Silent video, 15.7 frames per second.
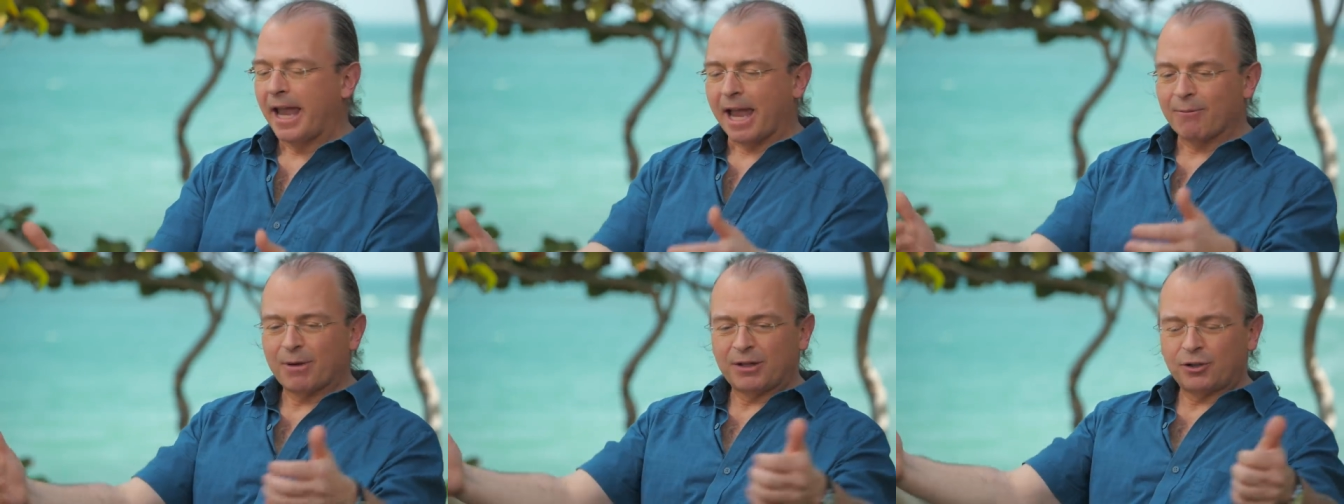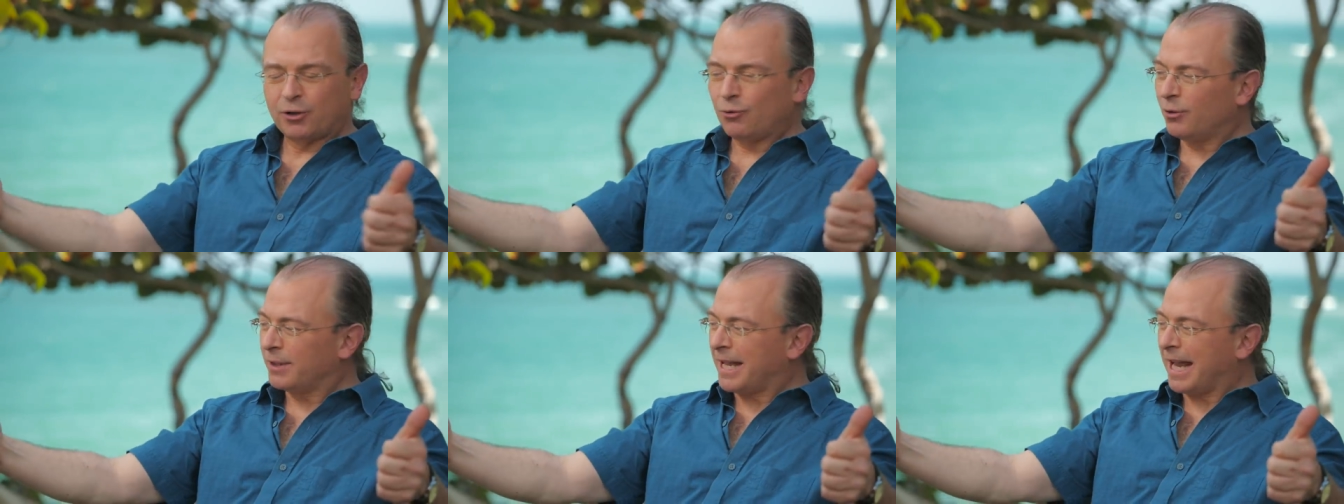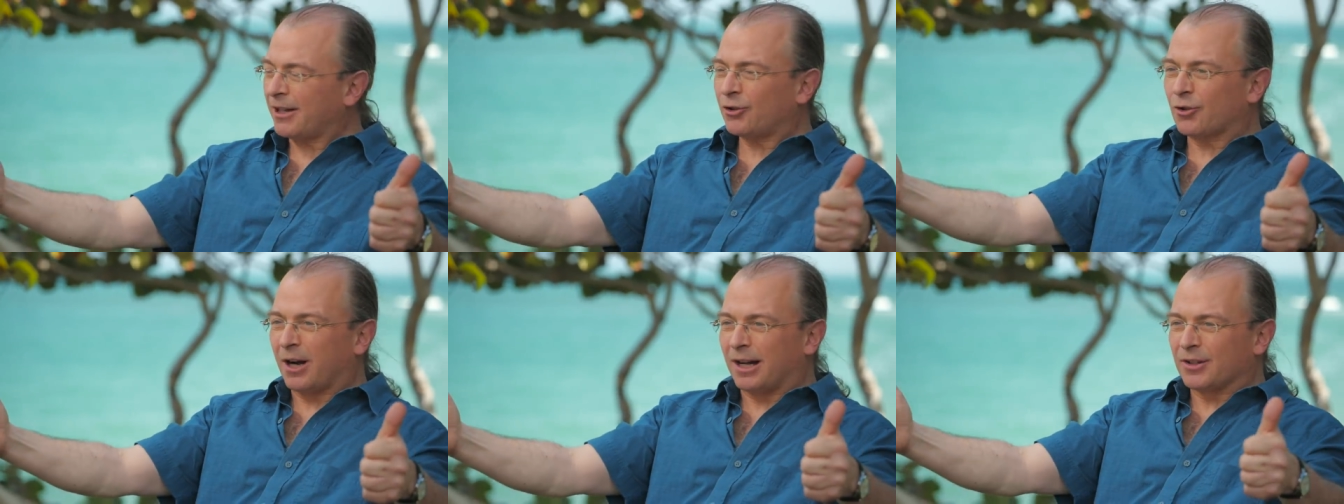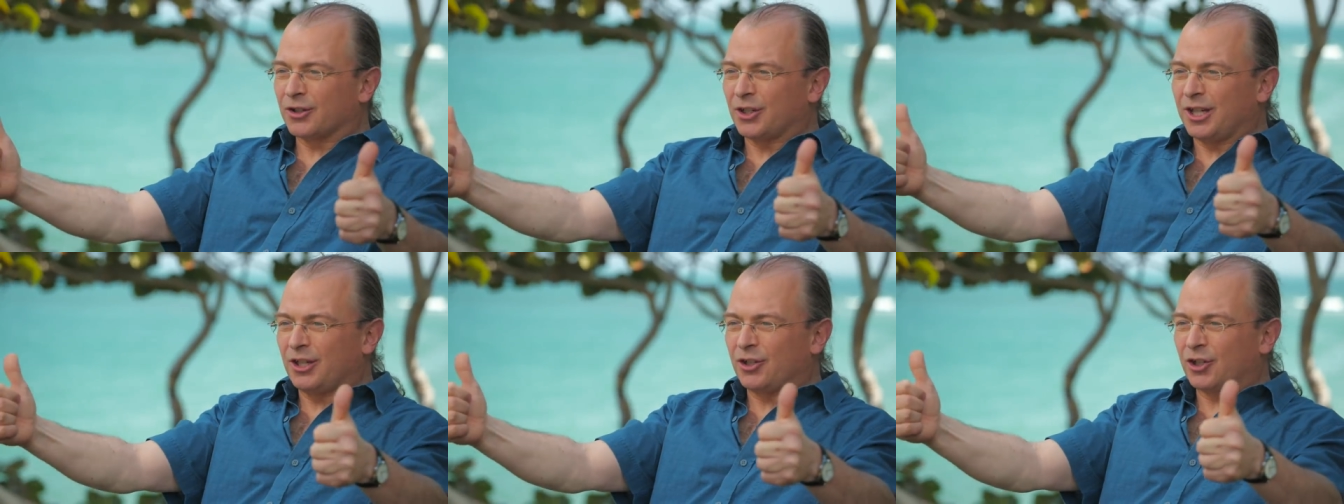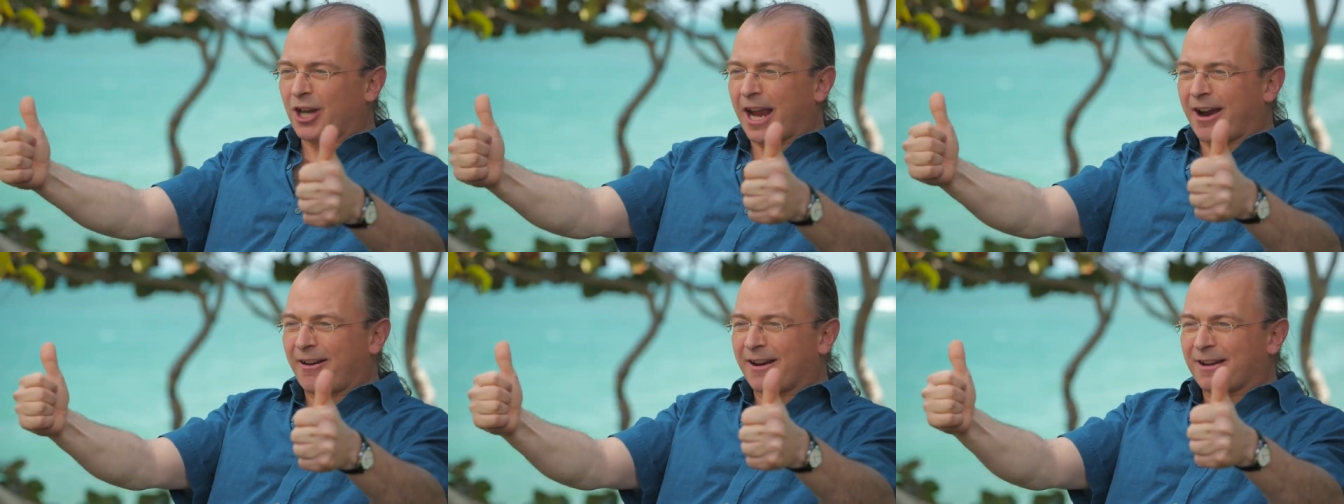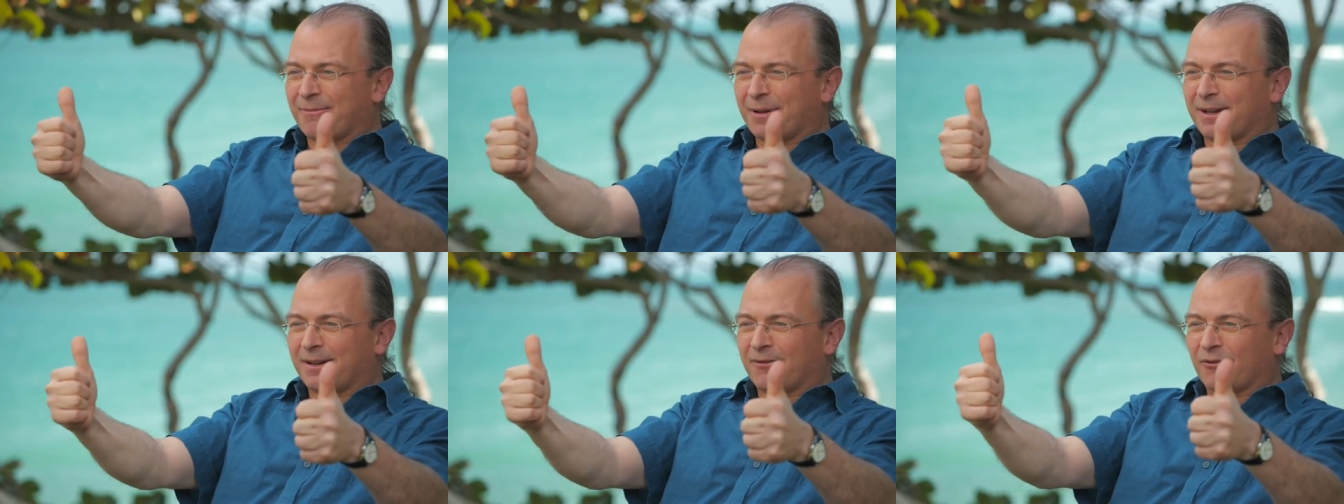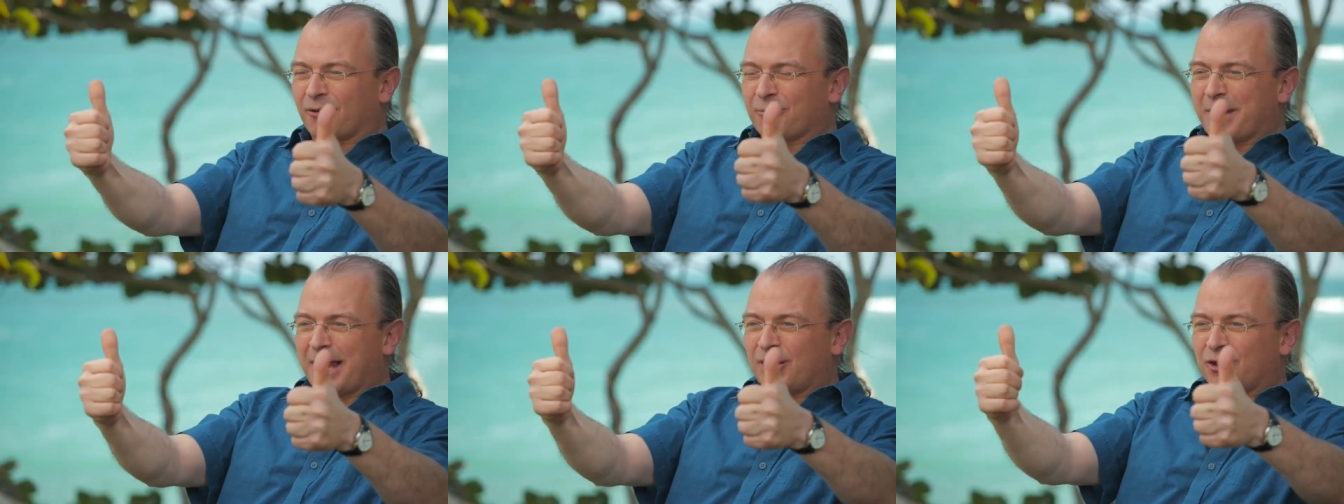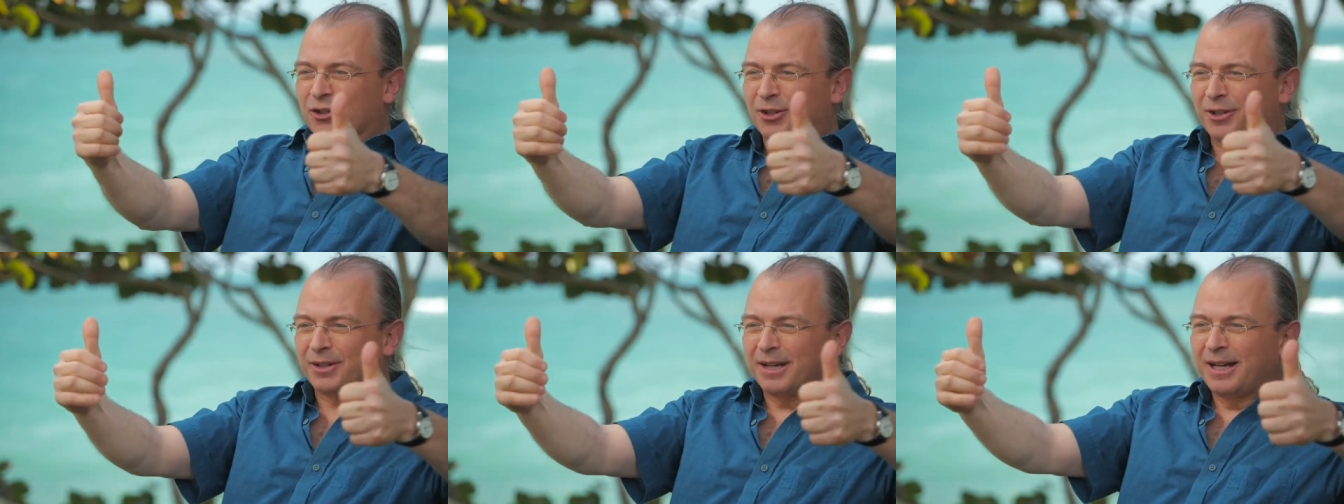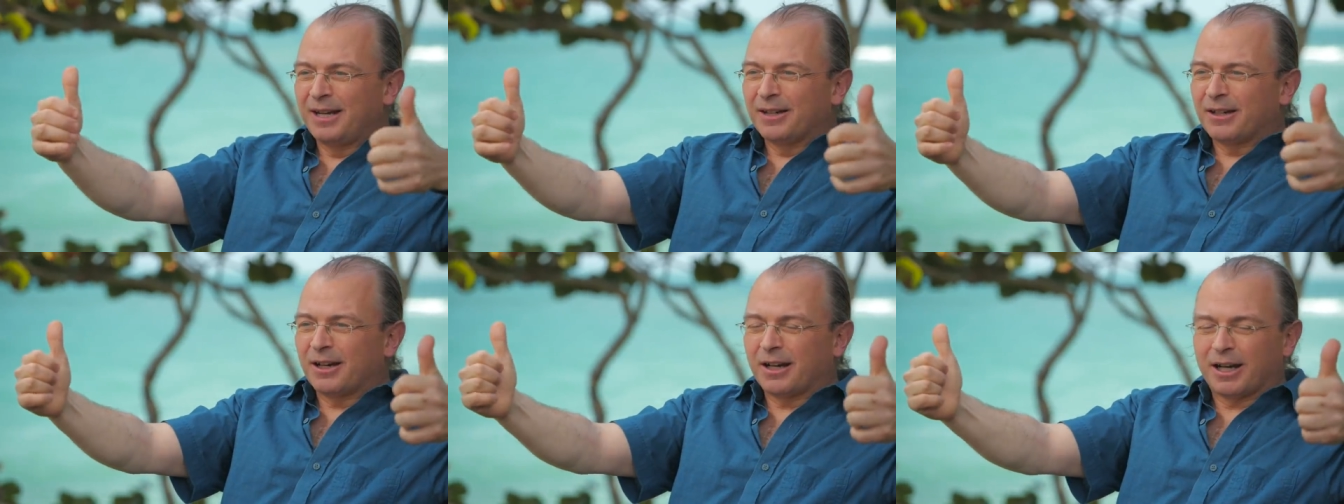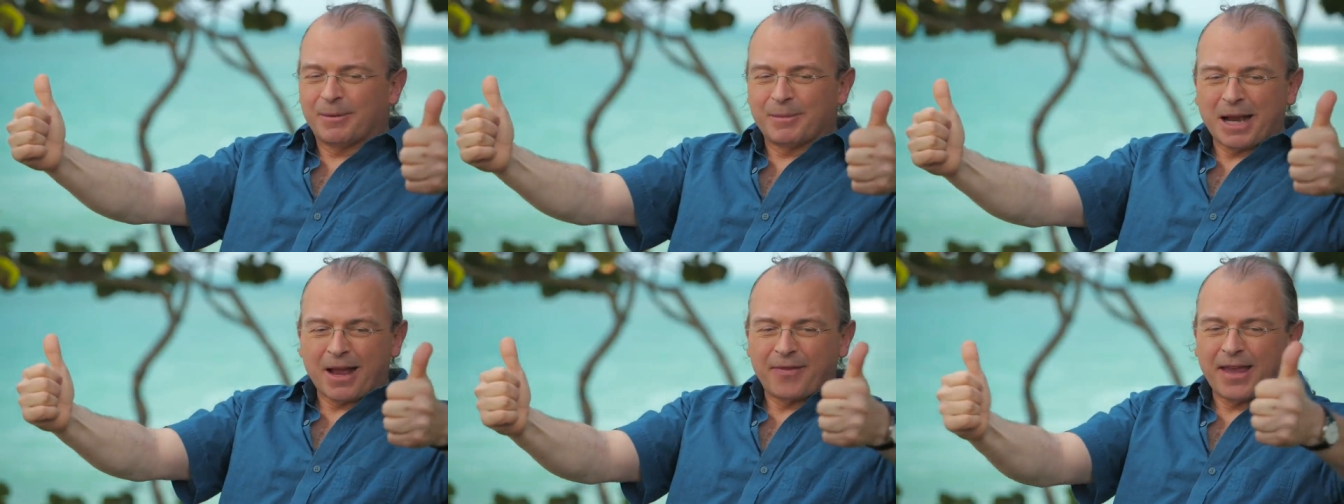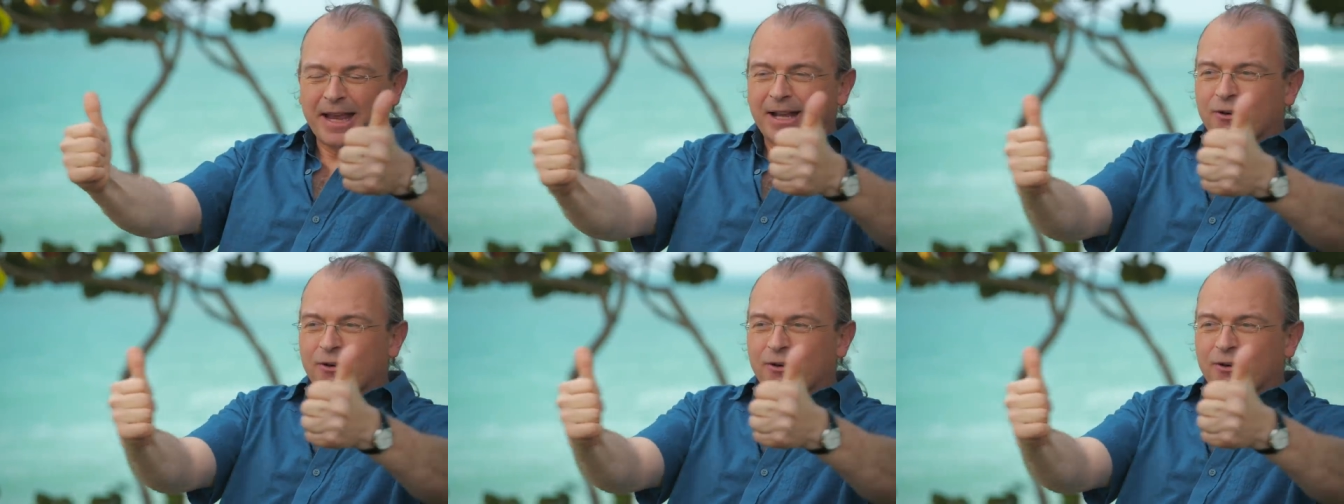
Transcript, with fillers: And when two electrons, each carrying a bit of information, come and they